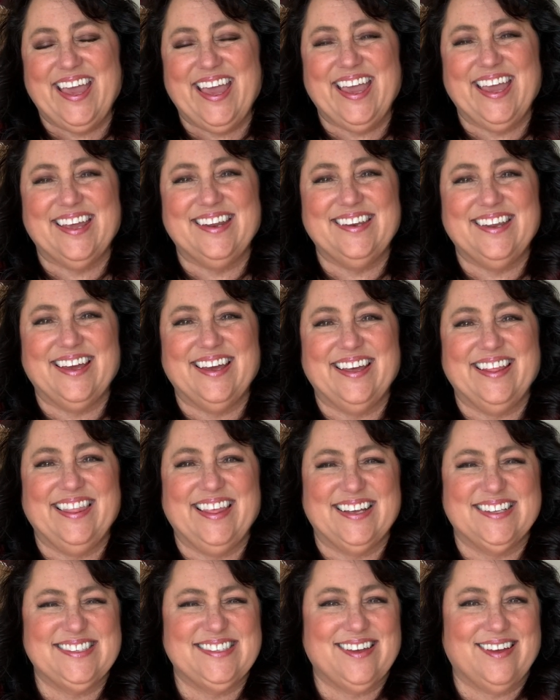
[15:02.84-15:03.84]
And
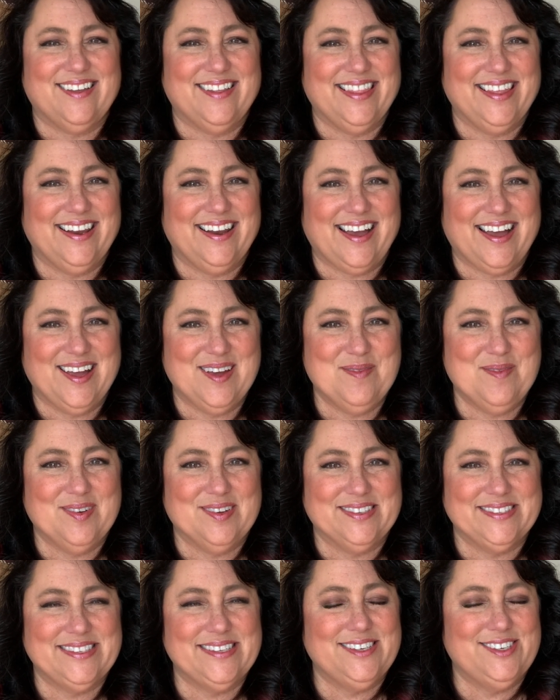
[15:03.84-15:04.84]
that's all that I
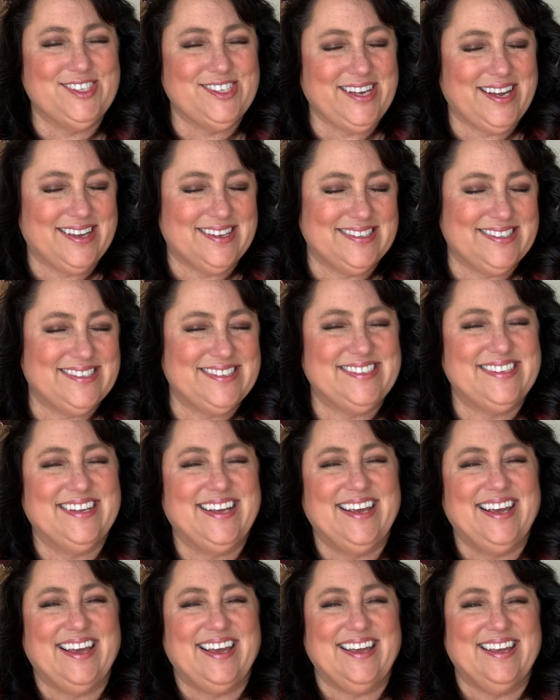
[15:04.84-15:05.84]
will suggest
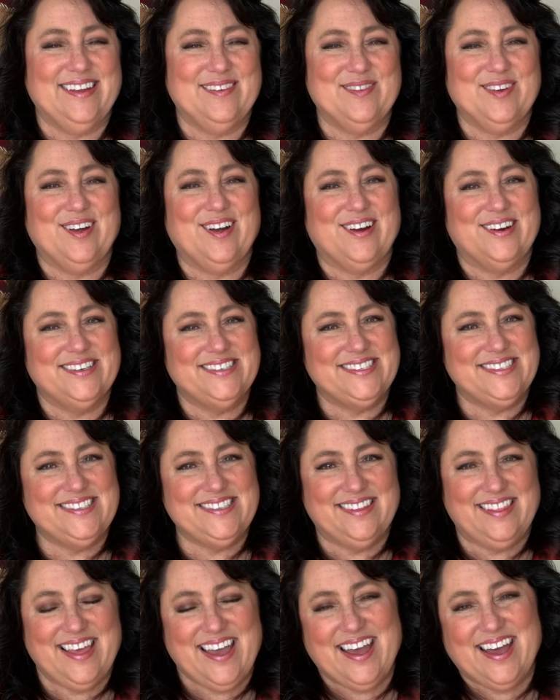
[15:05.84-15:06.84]
in regards
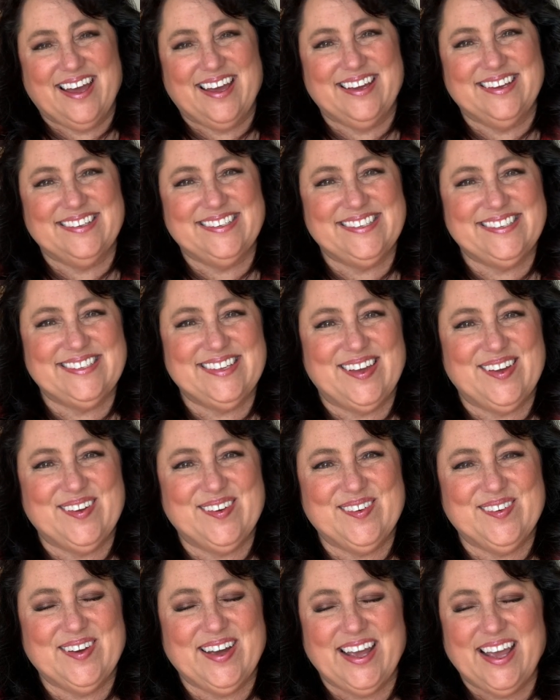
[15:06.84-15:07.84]
to that.
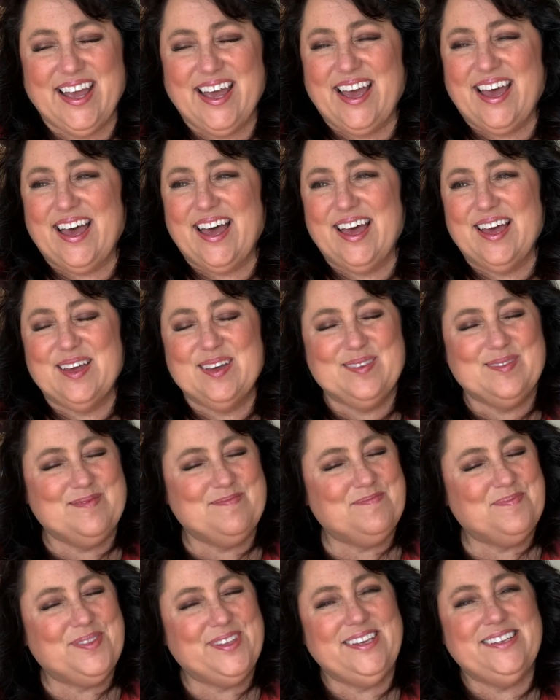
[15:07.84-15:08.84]
So
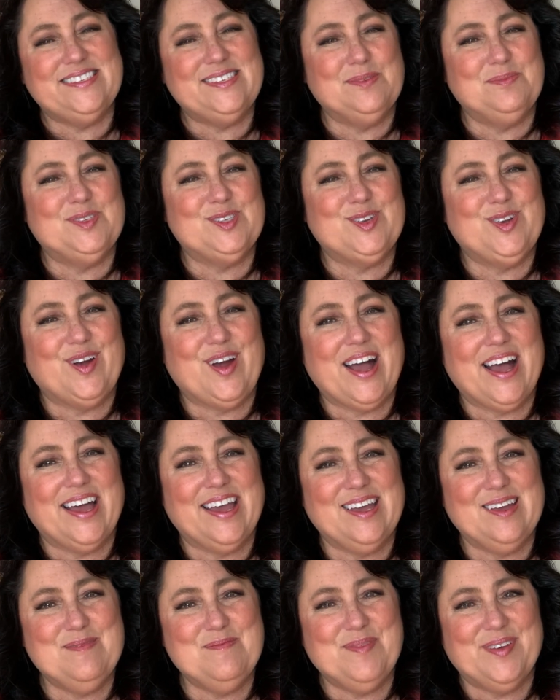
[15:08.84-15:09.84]
please
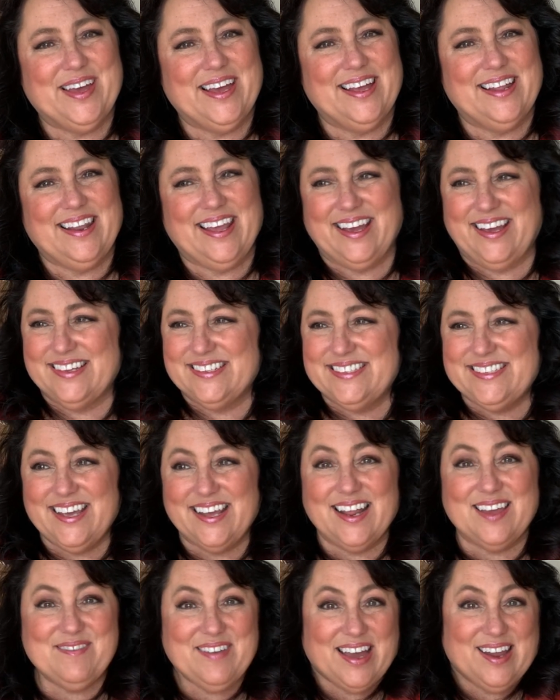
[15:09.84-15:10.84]
subscribe. Like I
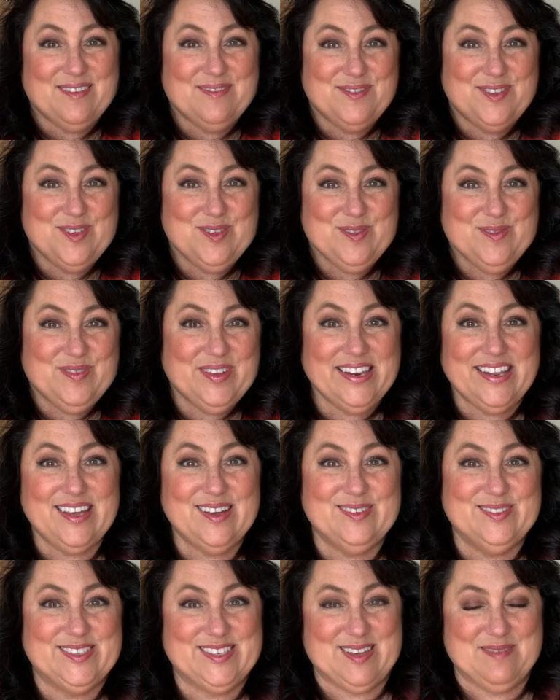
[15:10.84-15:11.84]
said, I've got a few
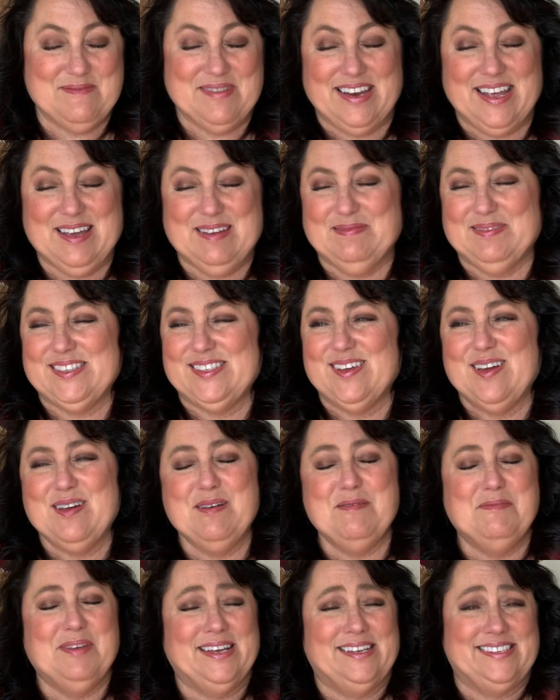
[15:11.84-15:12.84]
videos coming up, so
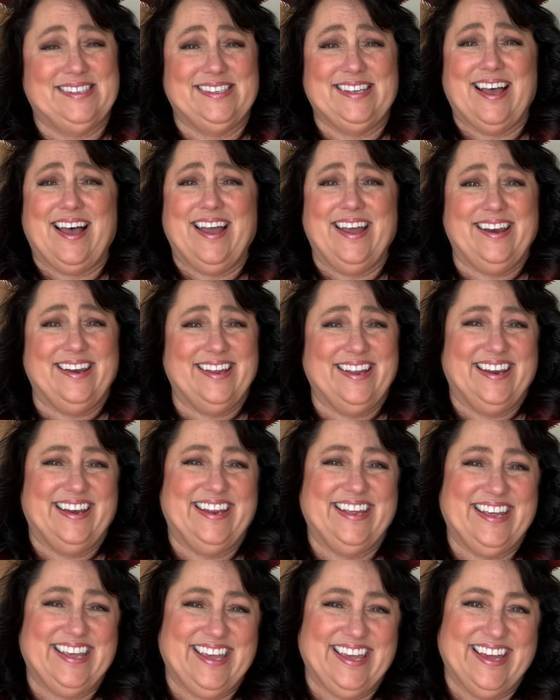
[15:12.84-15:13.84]
I'm excited
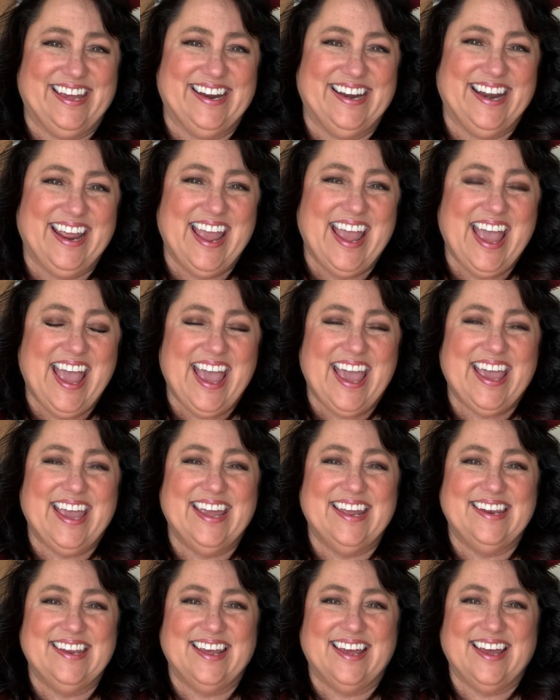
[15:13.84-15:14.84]
again.
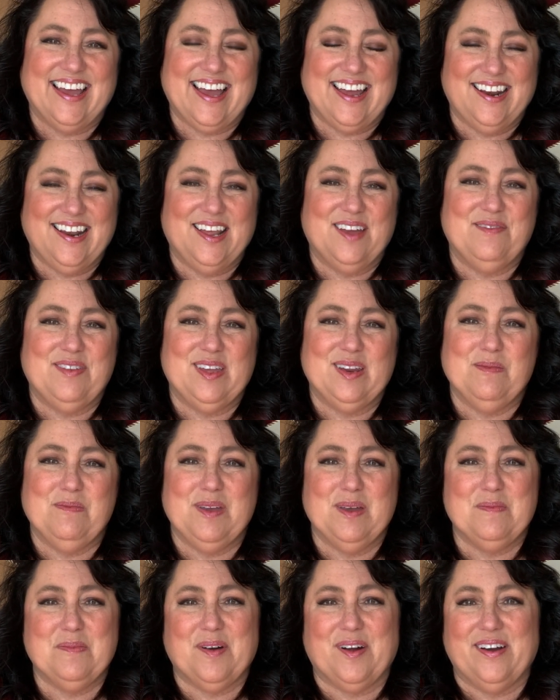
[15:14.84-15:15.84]
And I'd love you to
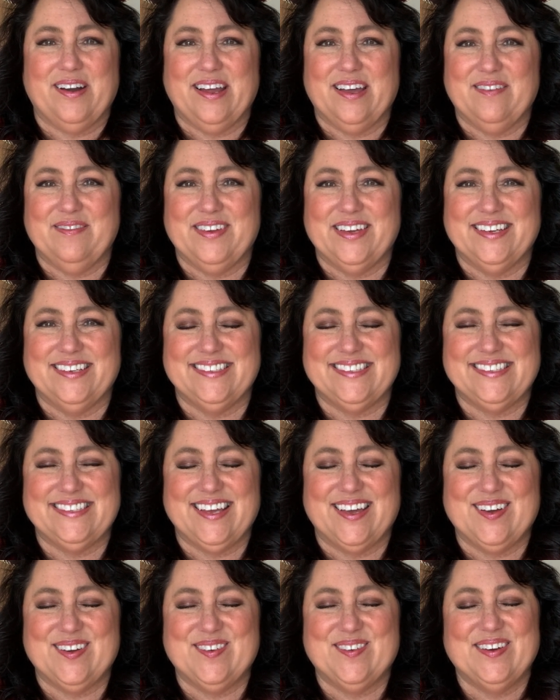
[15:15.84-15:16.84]
be a part of it.
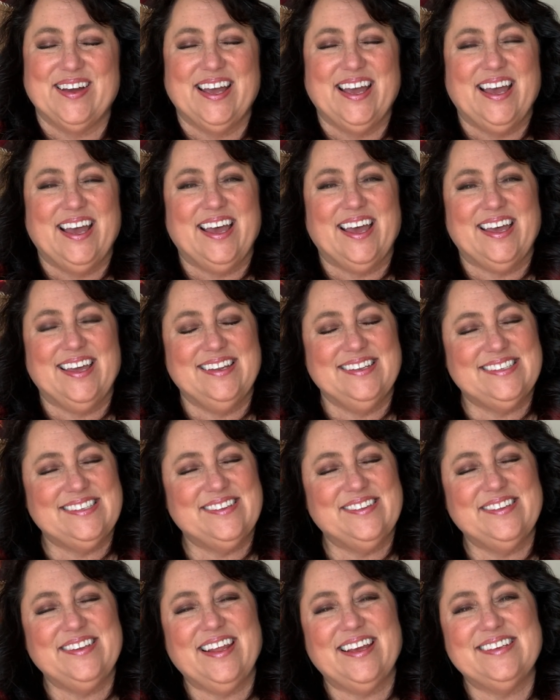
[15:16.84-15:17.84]
So
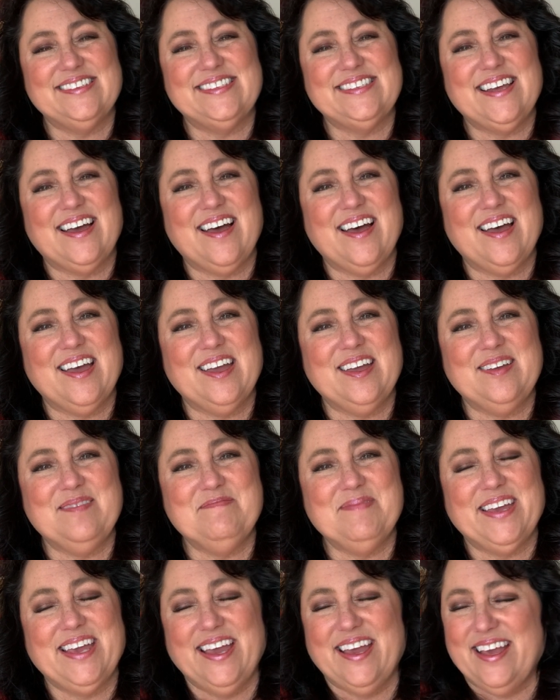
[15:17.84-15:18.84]
until next
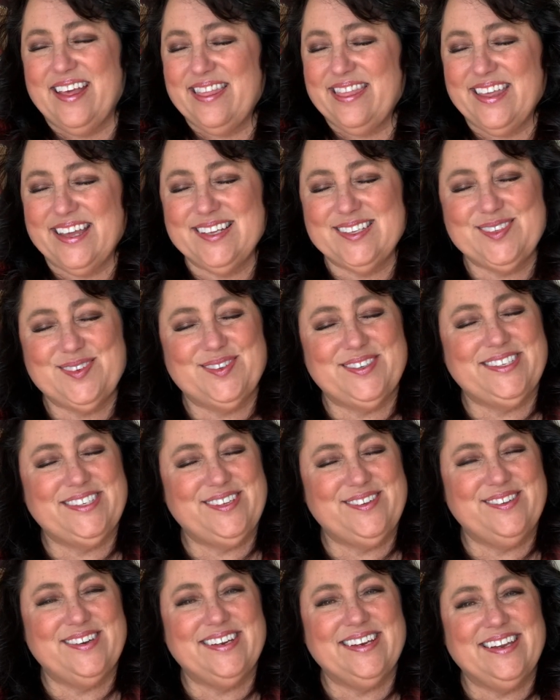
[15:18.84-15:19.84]
time, thanks for
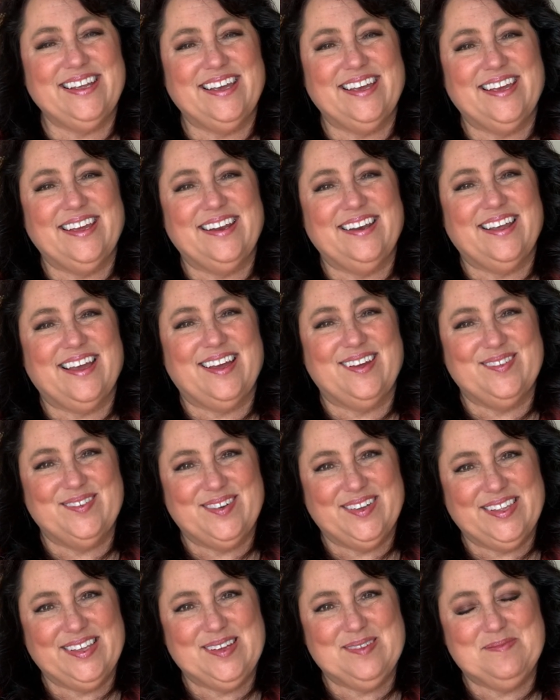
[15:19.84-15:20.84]
tuning in. I
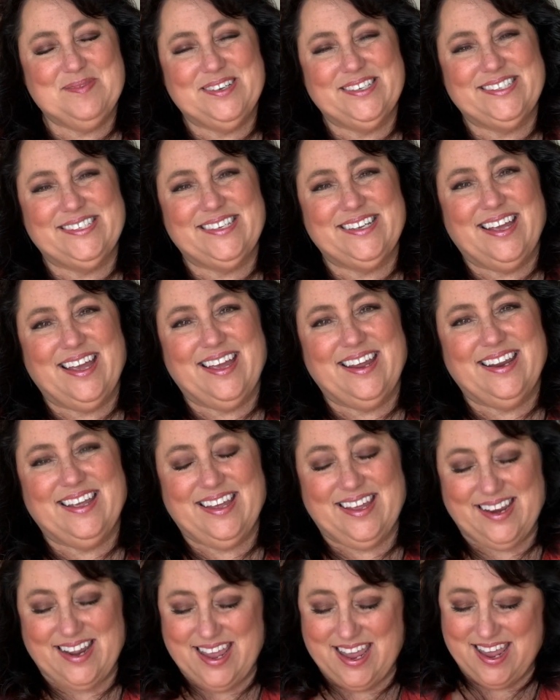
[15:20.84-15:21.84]
really appreciate
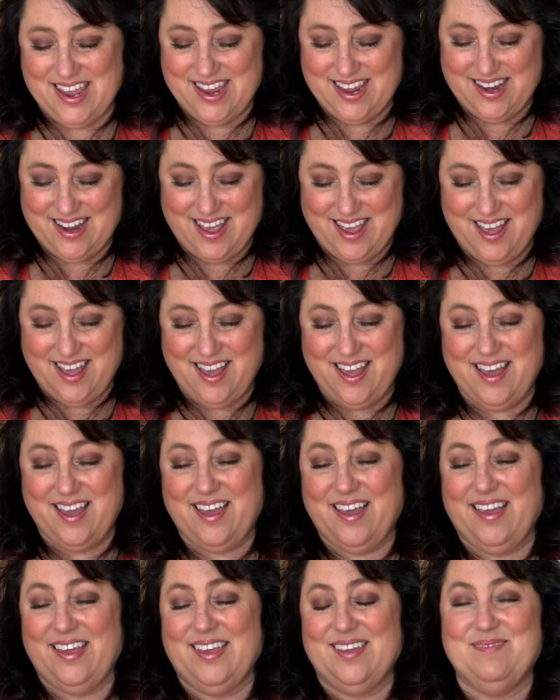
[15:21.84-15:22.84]
it. And
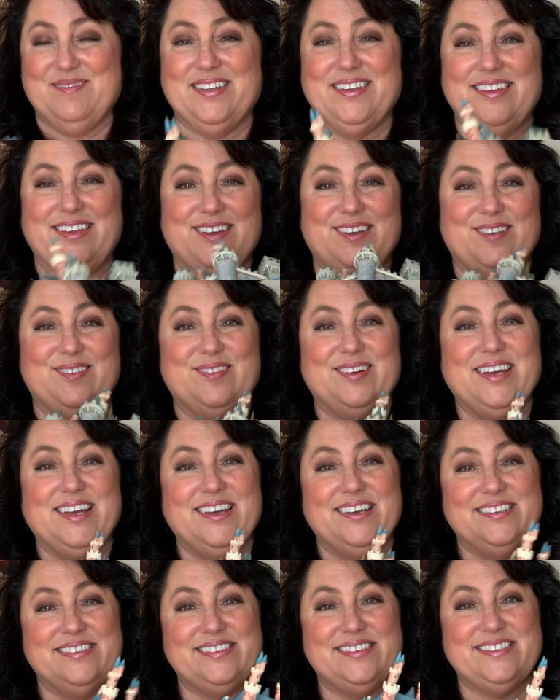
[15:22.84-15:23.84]
I am gonna go
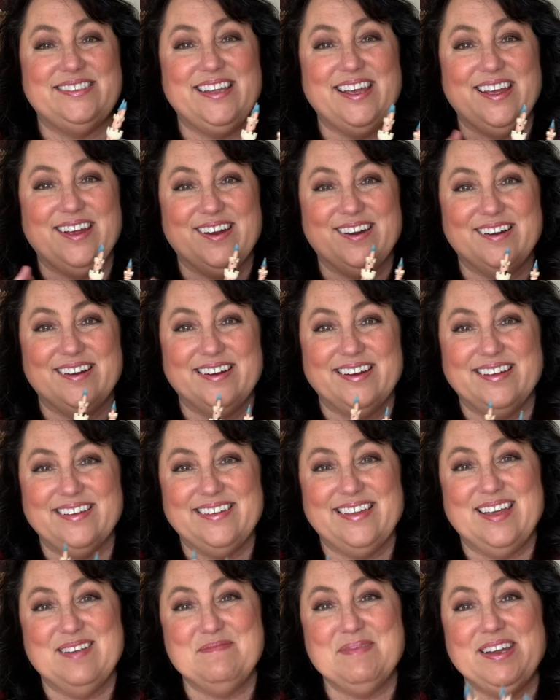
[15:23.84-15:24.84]
stare
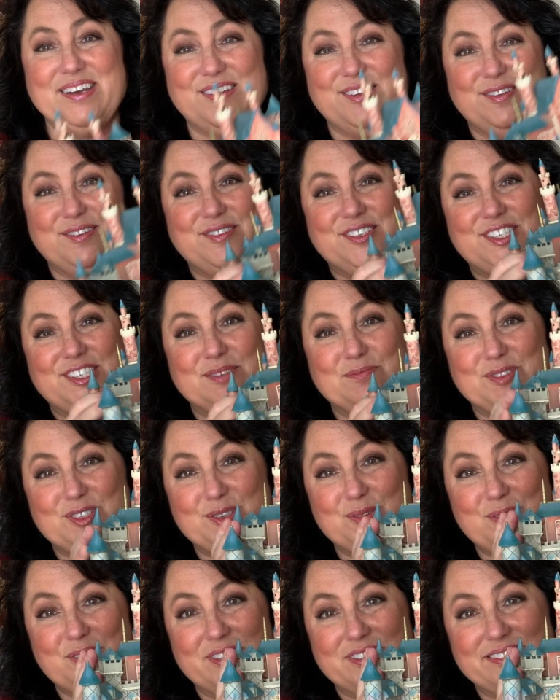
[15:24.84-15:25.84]
at my new gym
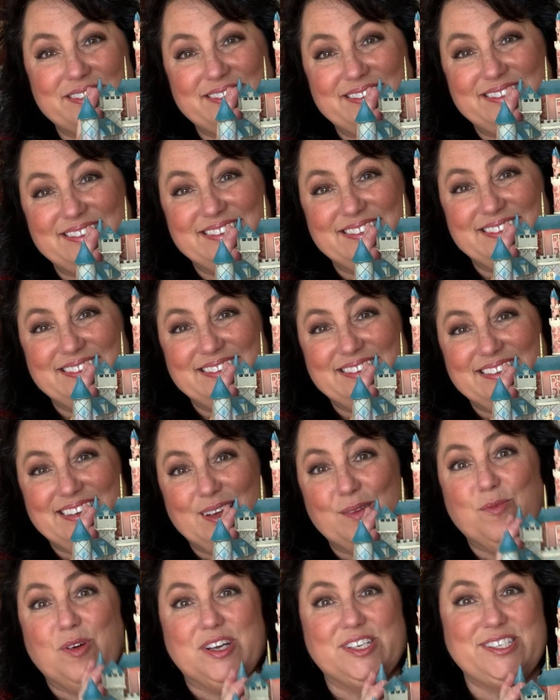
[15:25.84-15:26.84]
shorts
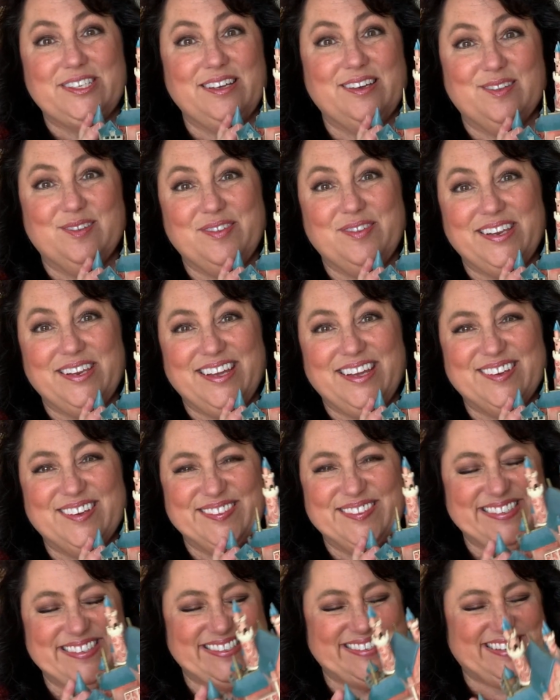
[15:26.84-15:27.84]
and watch the other
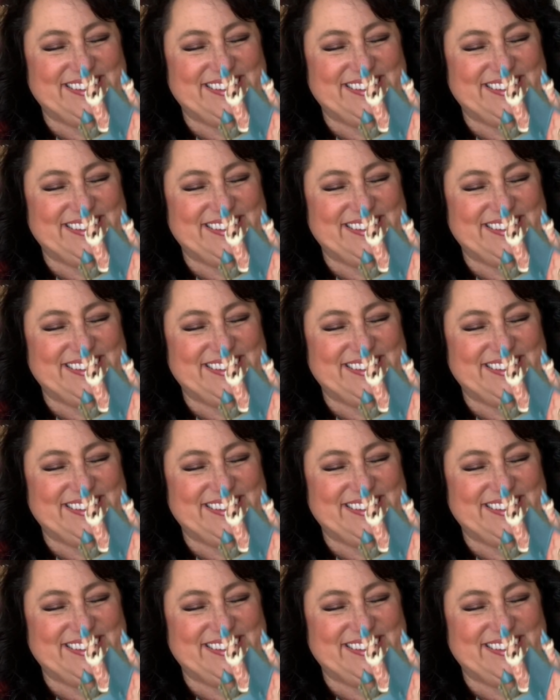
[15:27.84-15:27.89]
videos.